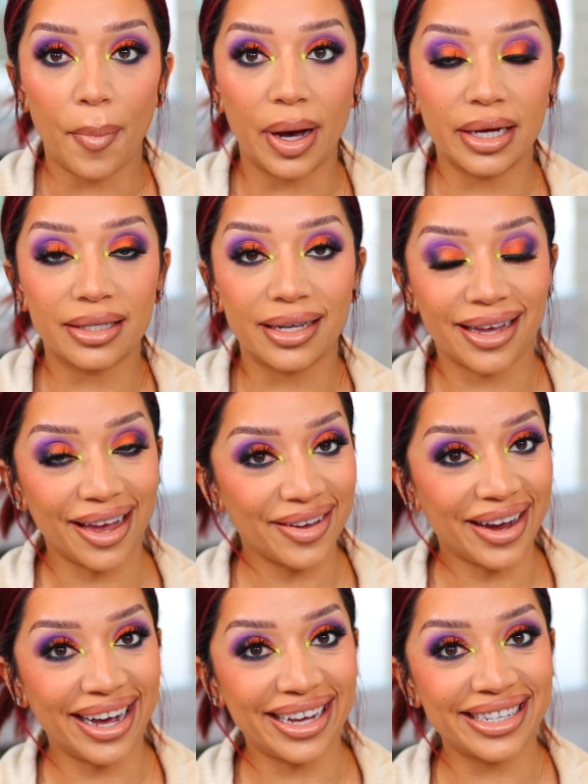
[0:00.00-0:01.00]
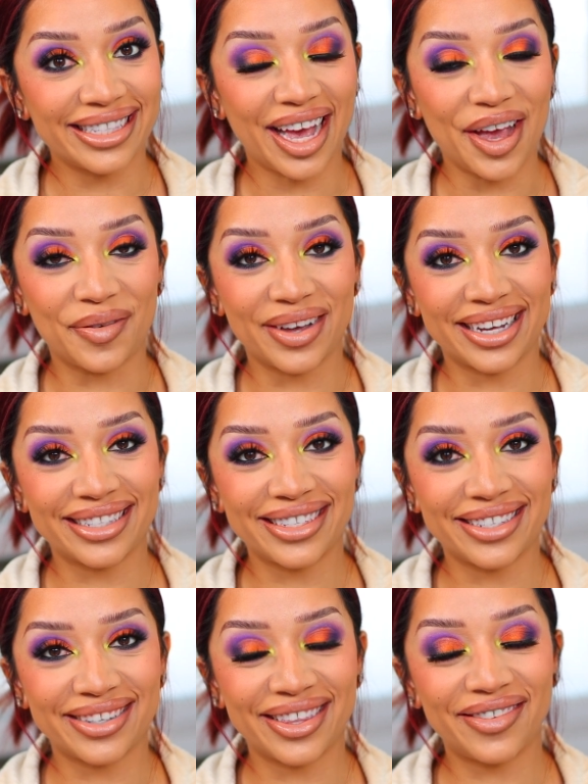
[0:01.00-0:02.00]
But yeah, you guys, I hope you guys
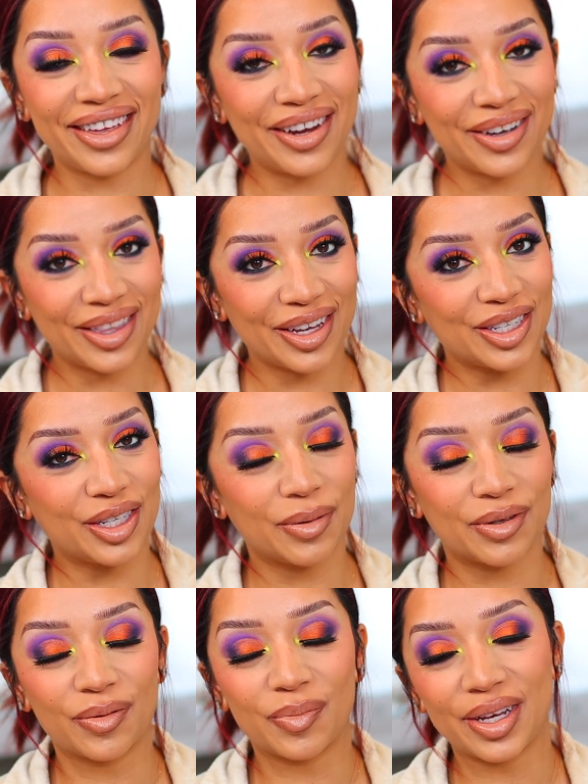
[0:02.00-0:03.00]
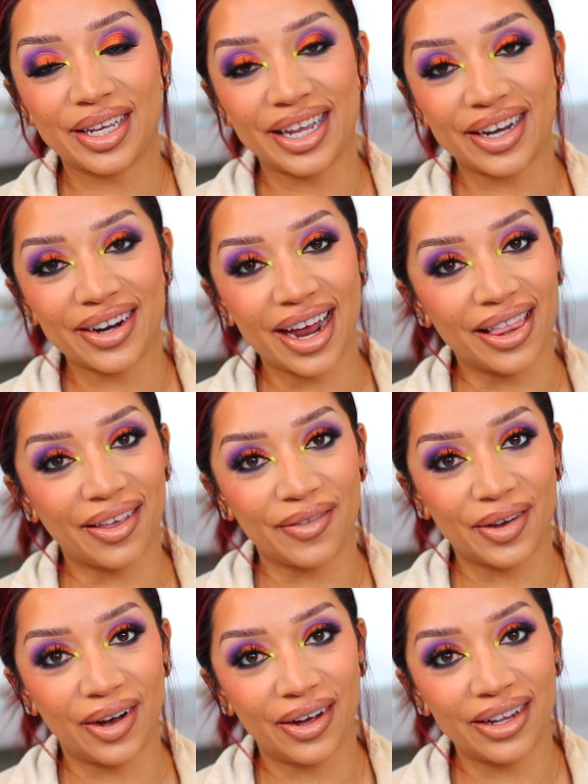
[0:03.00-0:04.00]
enjoyed the video. Thank you so much for being here. I love
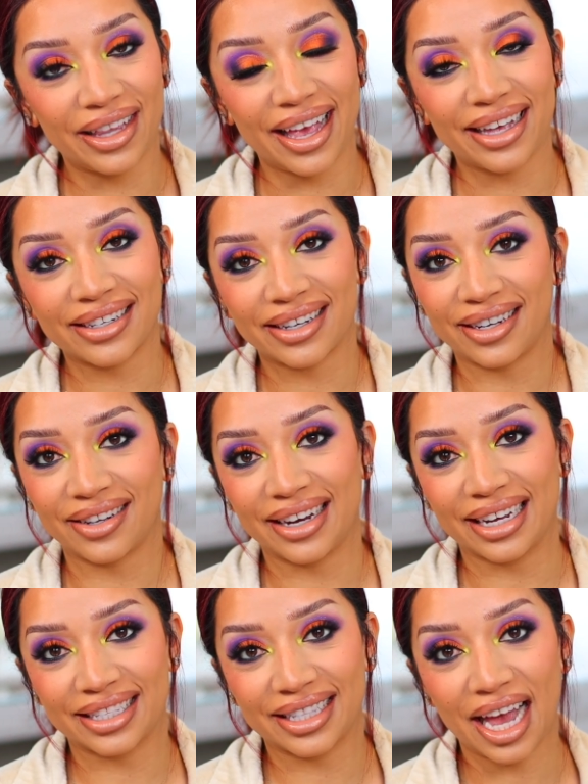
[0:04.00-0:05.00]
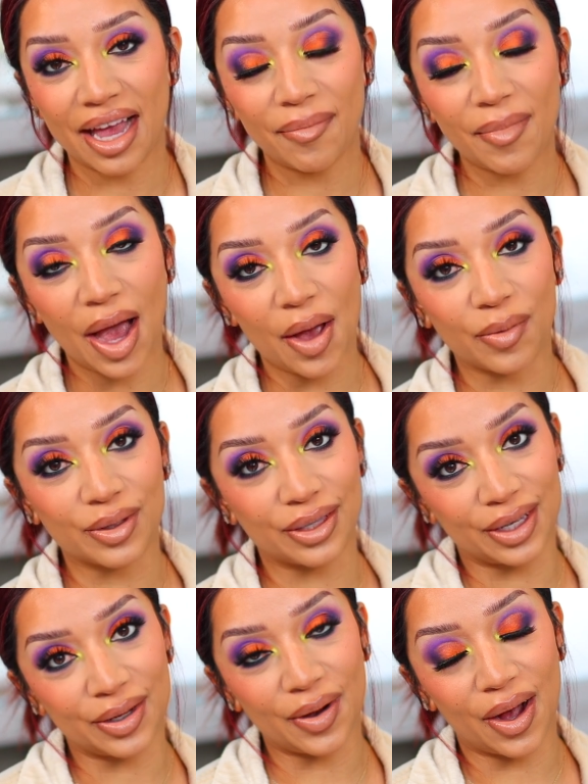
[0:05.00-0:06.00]
you all, and until next time, I will
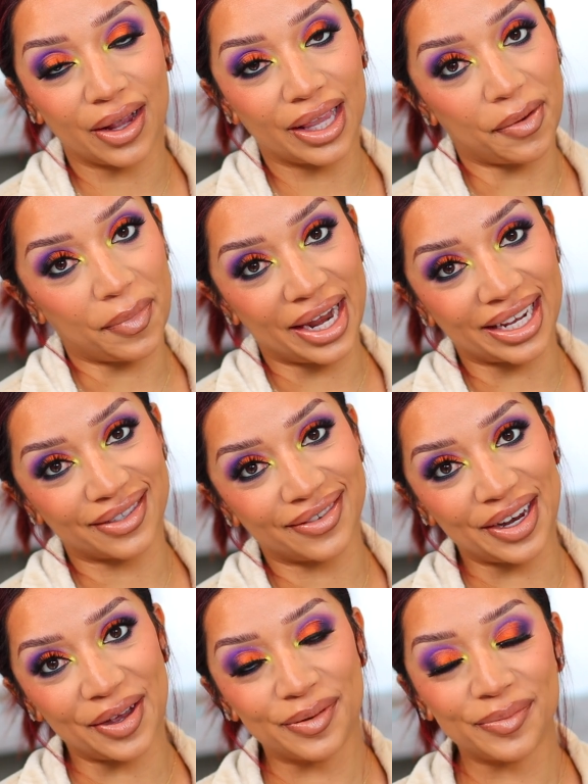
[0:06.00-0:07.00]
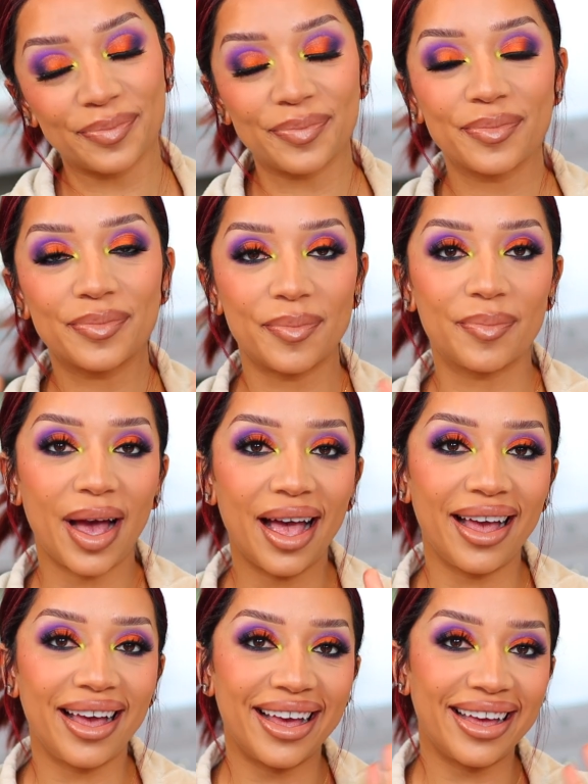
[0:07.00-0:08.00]
see you all in my next video.
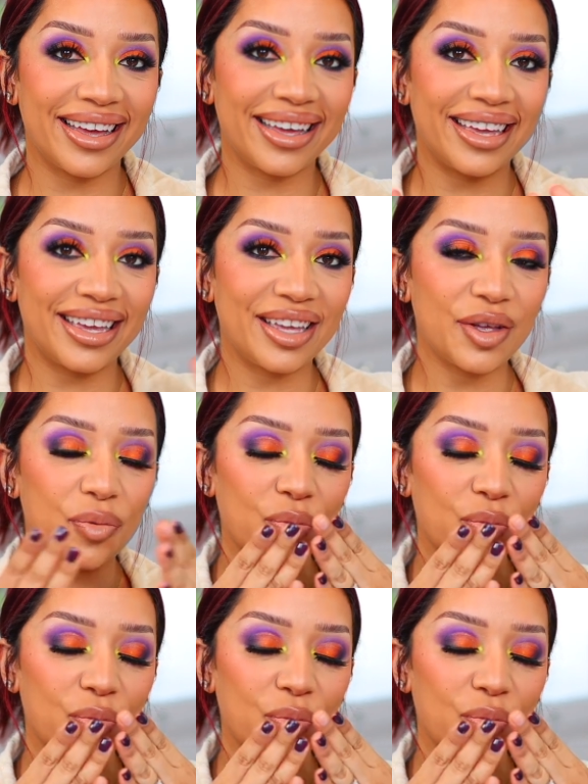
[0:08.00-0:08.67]
Bye.